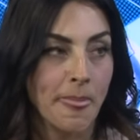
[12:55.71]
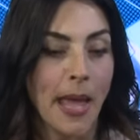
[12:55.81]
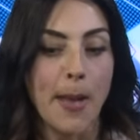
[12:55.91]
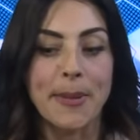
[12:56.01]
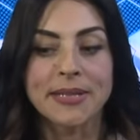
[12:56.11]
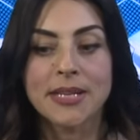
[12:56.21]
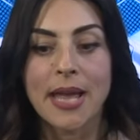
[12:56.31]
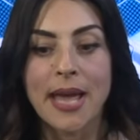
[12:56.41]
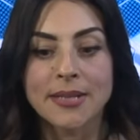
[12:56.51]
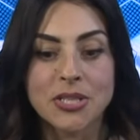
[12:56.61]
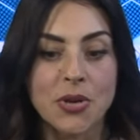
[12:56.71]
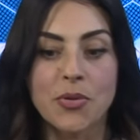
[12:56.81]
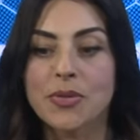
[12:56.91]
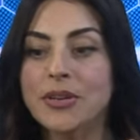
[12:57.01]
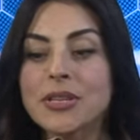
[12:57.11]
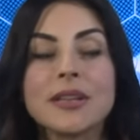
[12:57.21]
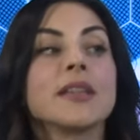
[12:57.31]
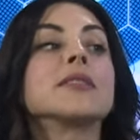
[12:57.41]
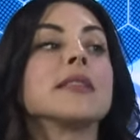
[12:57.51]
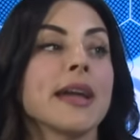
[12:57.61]
And so there's
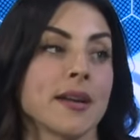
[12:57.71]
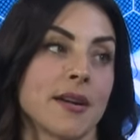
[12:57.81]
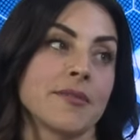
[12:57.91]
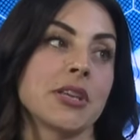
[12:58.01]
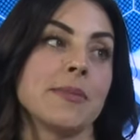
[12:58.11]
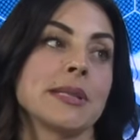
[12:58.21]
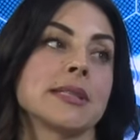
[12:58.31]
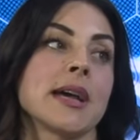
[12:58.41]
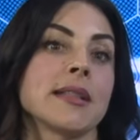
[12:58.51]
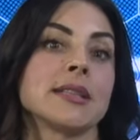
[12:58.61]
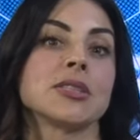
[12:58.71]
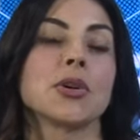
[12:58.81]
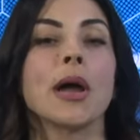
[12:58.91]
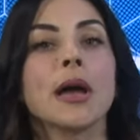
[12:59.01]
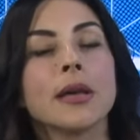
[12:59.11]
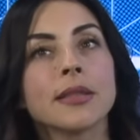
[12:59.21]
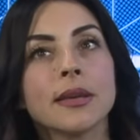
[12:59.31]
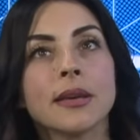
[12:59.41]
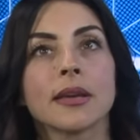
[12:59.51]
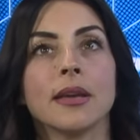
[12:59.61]
another layer of shame and silence. So I
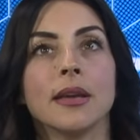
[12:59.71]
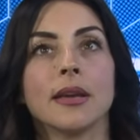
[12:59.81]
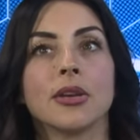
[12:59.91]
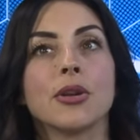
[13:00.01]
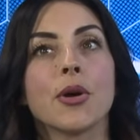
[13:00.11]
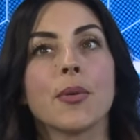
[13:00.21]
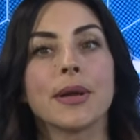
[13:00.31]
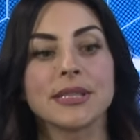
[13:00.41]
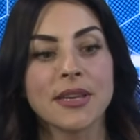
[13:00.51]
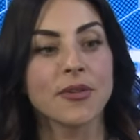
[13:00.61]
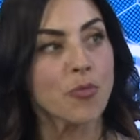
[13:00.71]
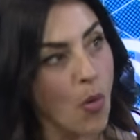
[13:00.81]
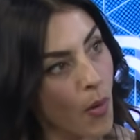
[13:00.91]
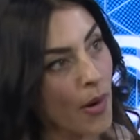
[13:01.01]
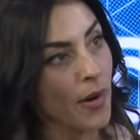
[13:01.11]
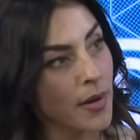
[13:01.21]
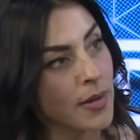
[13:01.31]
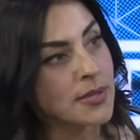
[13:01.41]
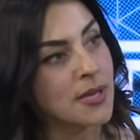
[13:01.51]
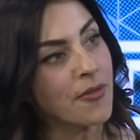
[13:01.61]
think, you know, it's even more
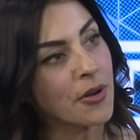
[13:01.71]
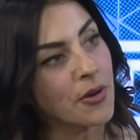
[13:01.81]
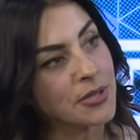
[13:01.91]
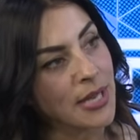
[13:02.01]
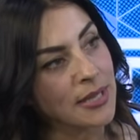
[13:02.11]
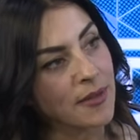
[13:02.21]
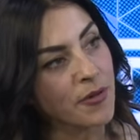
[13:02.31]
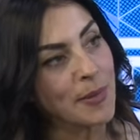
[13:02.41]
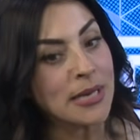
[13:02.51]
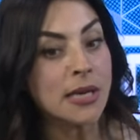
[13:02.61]
difficult, I think, for men.